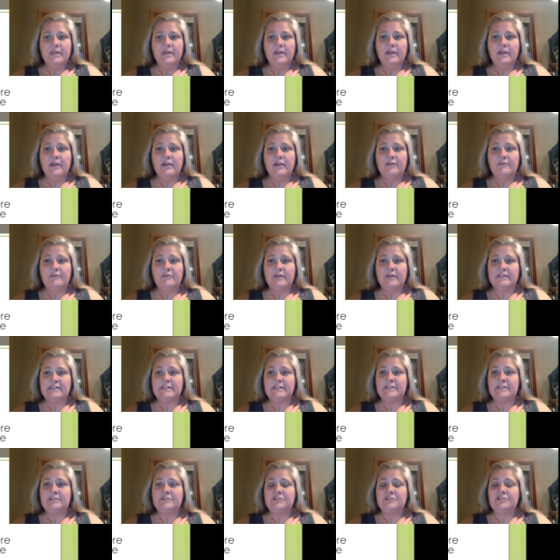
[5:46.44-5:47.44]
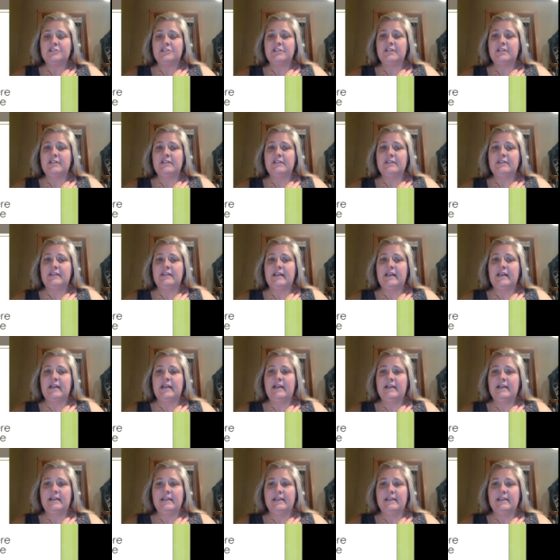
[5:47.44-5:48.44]
A resolution
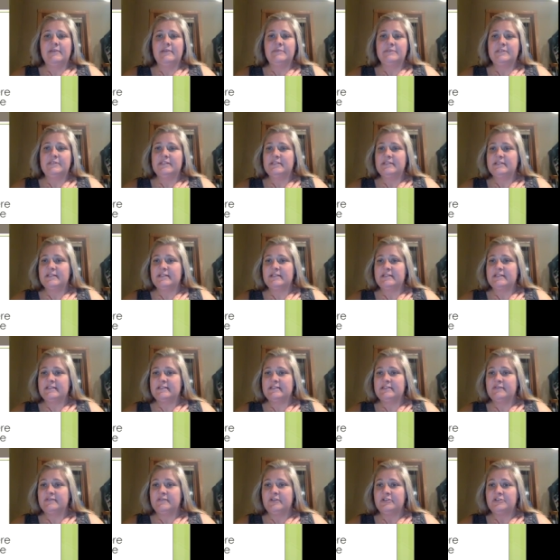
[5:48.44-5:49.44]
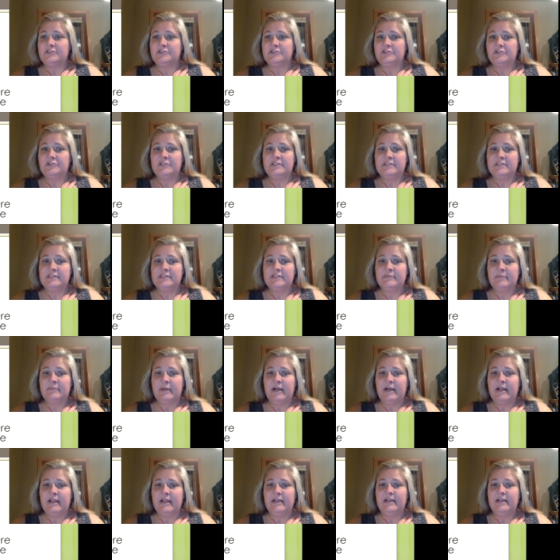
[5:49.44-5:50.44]
that keeps the success of all students in
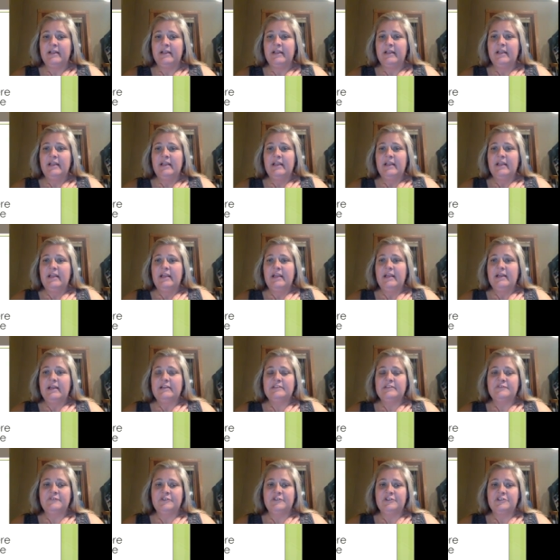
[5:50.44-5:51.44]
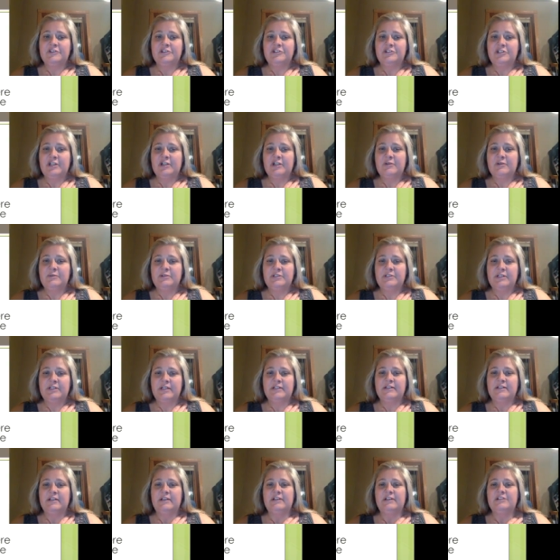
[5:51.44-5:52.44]
mind is first check with
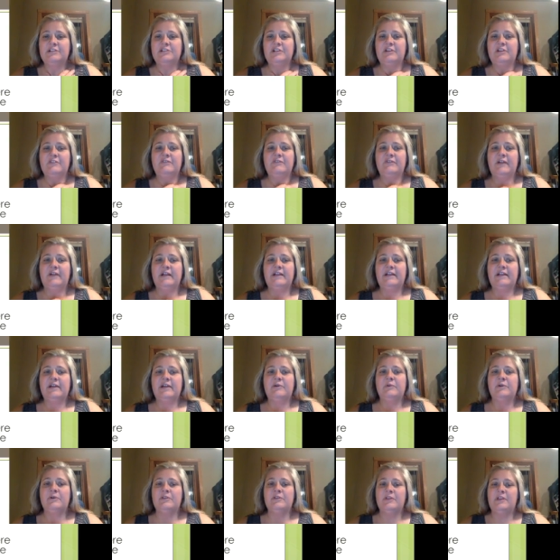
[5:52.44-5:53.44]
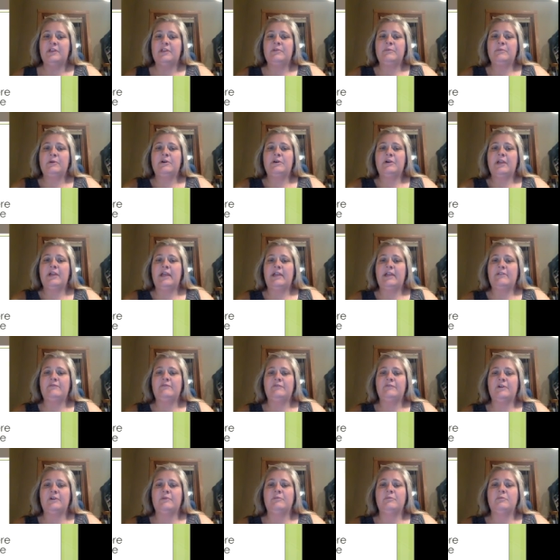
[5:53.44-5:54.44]
technology and find out where the email came
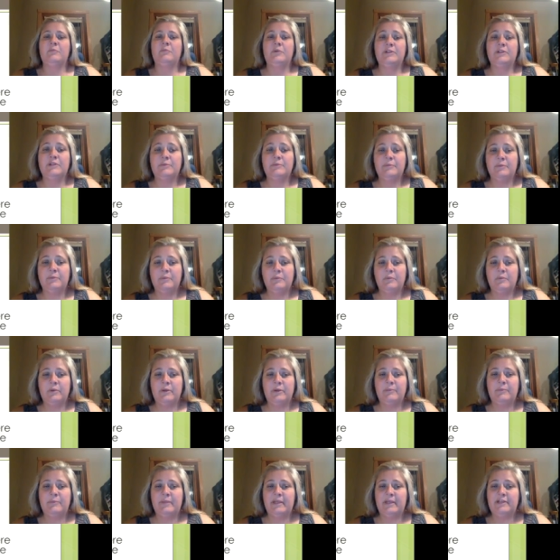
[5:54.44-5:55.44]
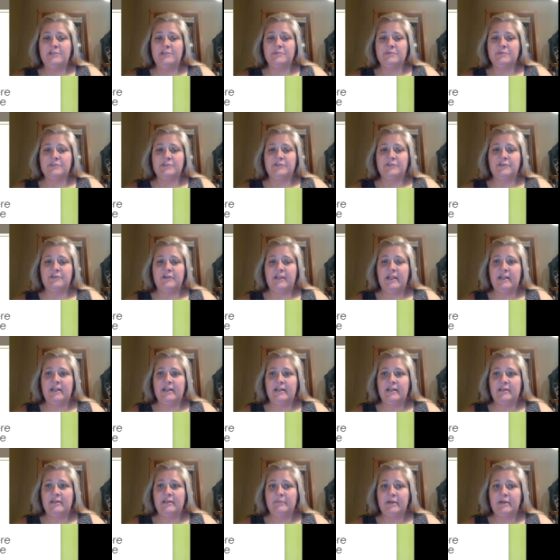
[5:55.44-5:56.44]
from, when the web page was
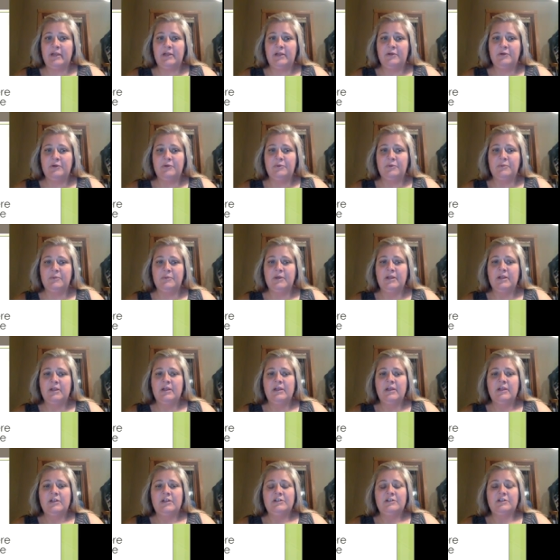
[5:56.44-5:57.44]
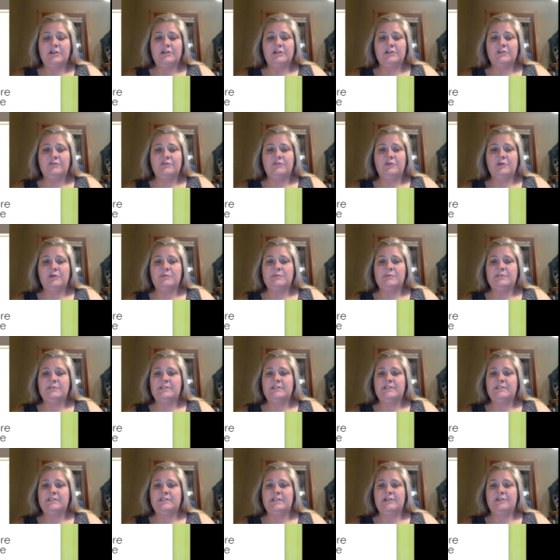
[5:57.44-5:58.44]
created, and by whom. Dr. Forbes
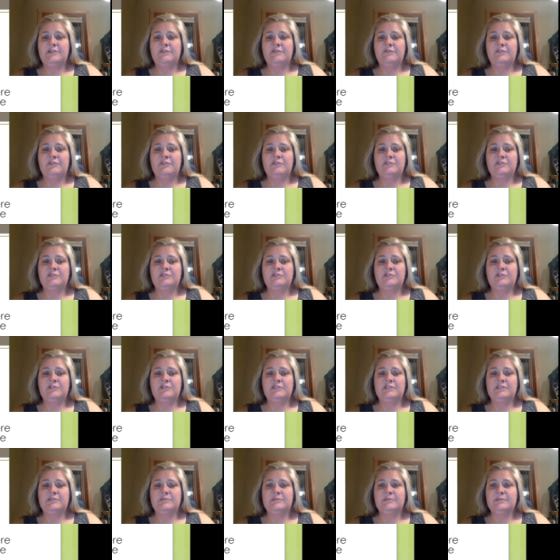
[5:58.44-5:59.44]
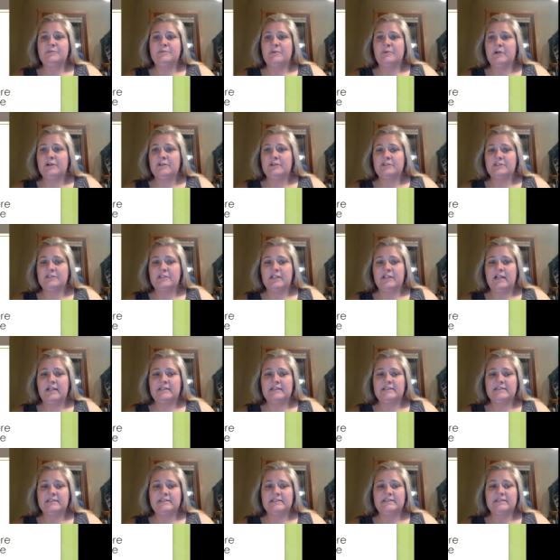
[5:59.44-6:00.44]
needs to interview the students in Ms. Walker's
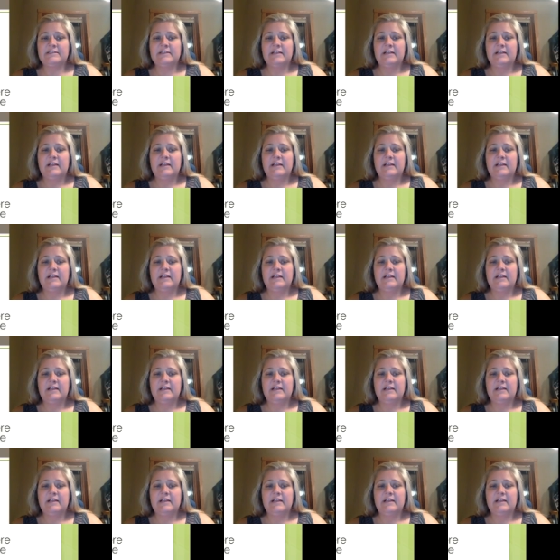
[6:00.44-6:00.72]
classes.